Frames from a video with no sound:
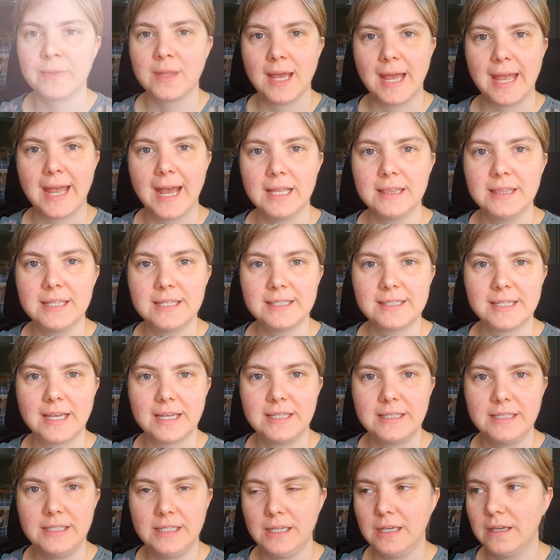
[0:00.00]
I had this
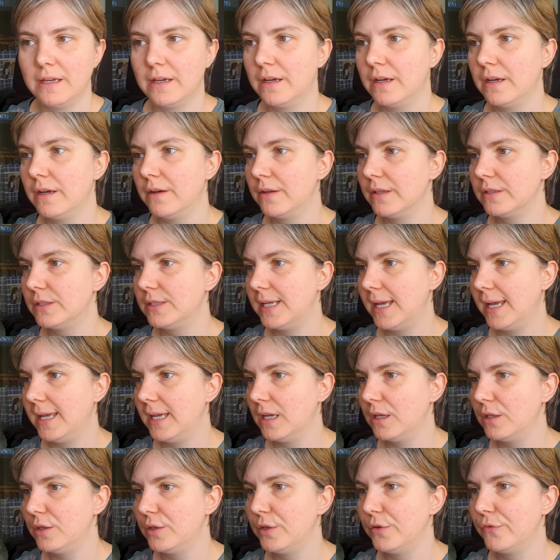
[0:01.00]
idea
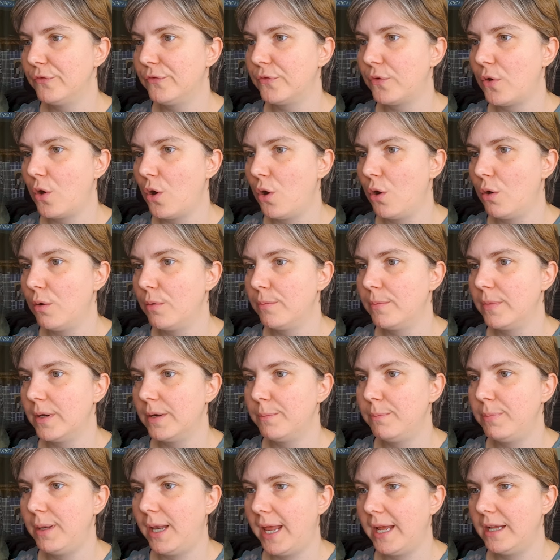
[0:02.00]
taken from
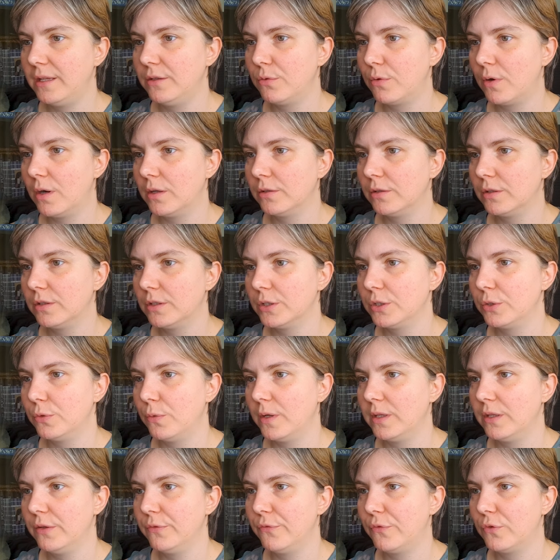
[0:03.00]
Blade Runner
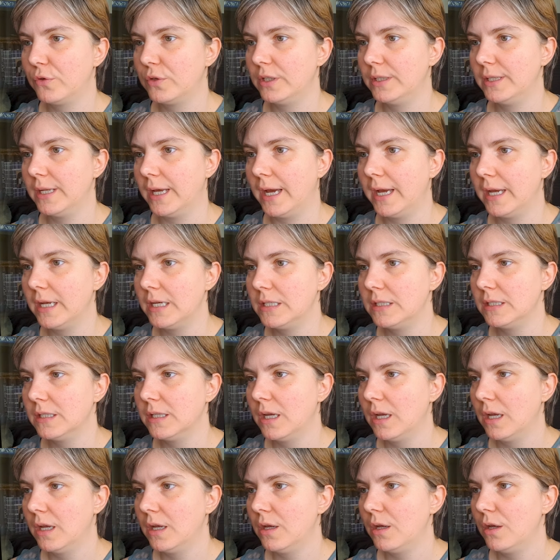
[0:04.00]
2049,
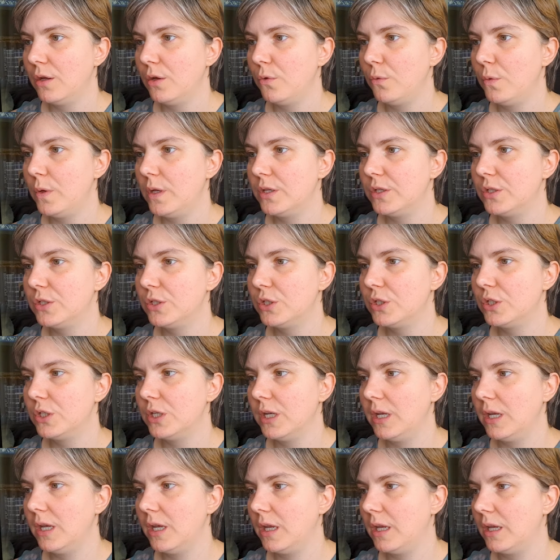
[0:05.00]
which
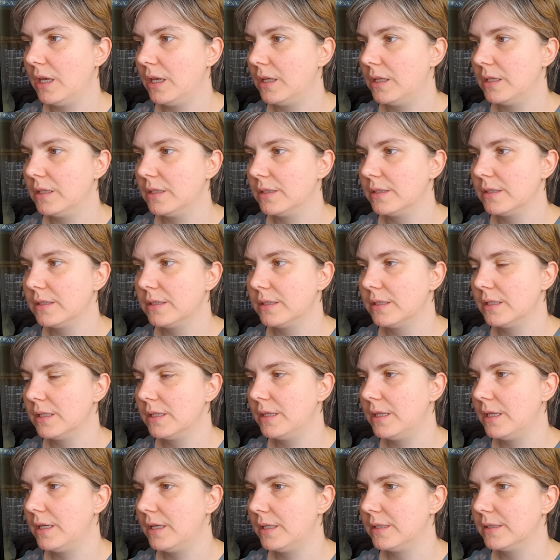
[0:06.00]
is
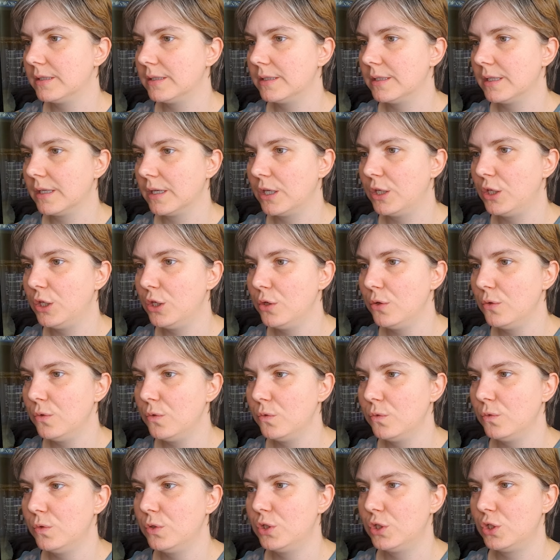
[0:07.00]
this
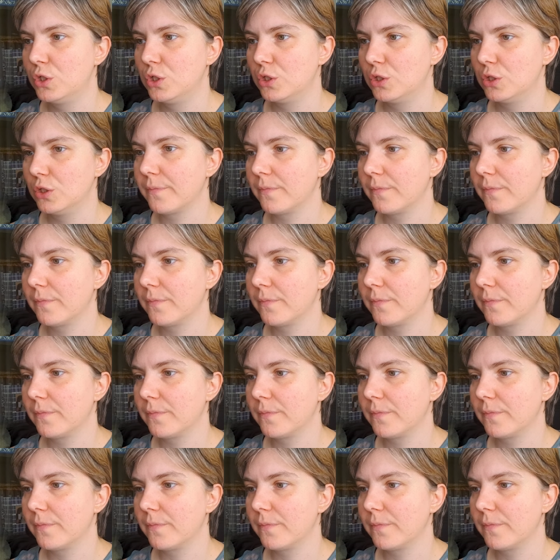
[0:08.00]
huge